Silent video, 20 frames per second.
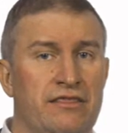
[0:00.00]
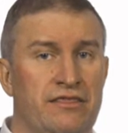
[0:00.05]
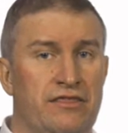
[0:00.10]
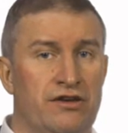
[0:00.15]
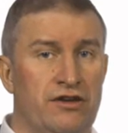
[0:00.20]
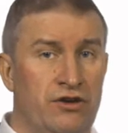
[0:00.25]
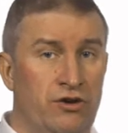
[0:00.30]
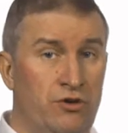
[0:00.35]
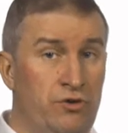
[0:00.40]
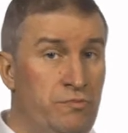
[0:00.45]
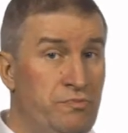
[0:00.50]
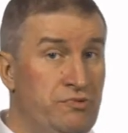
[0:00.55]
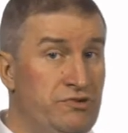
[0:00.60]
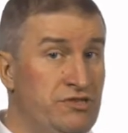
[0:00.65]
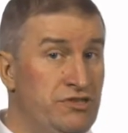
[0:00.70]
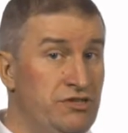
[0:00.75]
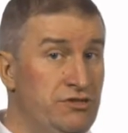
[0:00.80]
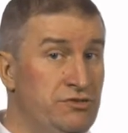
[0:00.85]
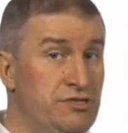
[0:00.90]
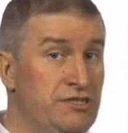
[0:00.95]
The code
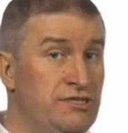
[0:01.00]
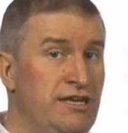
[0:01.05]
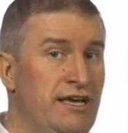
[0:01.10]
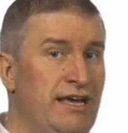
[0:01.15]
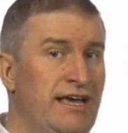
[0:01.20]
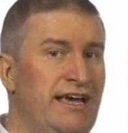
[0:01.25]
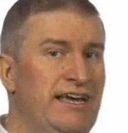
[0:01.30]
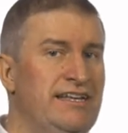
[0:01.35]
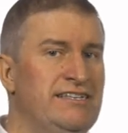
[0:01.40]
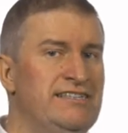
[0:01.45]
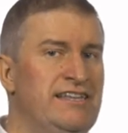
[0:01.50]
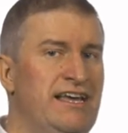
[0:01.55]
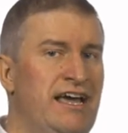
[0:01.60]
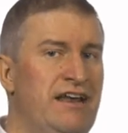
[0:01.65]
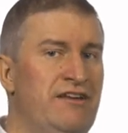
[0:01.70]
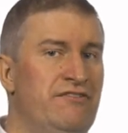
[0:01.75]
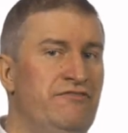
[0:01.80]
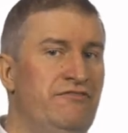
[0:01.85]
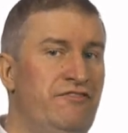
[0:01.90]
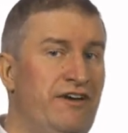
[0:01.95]
produced is
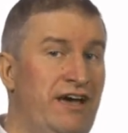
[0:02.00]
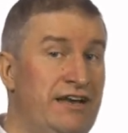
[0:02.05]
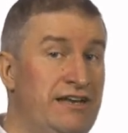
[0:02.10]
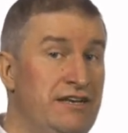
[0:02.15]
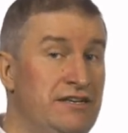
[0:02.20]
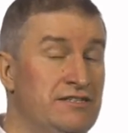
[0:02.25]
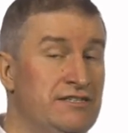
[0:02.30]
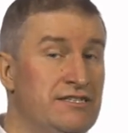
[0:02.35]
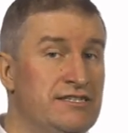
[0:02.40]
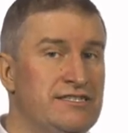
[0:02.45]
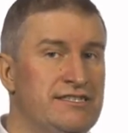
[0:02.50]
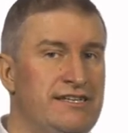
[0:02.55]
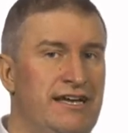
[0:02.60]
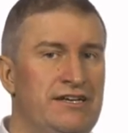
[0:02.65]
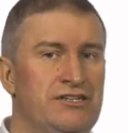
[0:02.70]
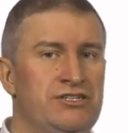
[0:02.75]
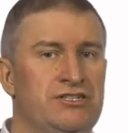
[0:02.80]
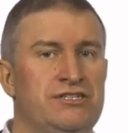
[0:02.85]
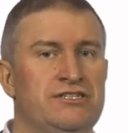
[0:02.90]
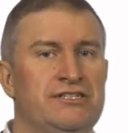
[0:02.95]
then fed into
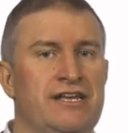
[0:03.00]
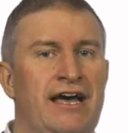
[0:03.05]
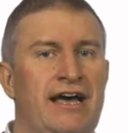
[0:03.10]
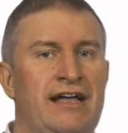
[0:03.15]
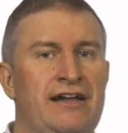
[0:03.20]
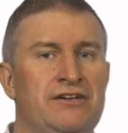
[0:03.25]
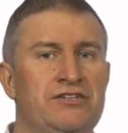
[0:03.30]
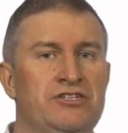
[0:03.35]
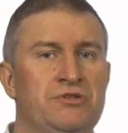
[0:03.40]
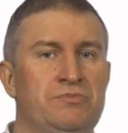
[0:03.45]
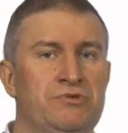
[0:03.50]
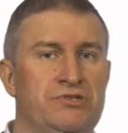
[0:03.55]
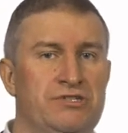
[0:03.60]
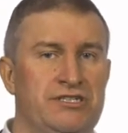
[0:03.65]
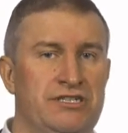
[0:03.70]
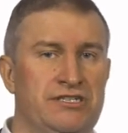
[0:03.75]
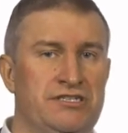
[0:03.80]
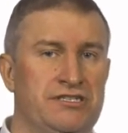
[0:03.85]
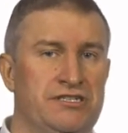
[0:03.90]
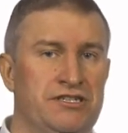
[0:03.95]
StatJR's algebra
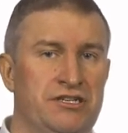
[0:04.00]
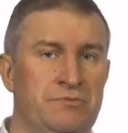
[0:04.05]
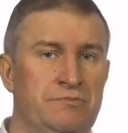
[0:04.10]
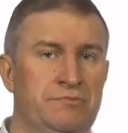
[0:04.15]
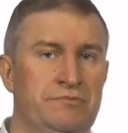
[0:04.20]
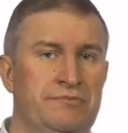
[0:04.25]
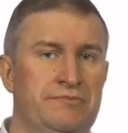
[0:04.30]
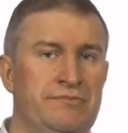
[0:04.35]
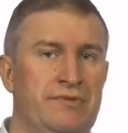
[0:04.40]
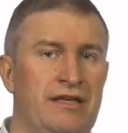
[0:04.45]
system,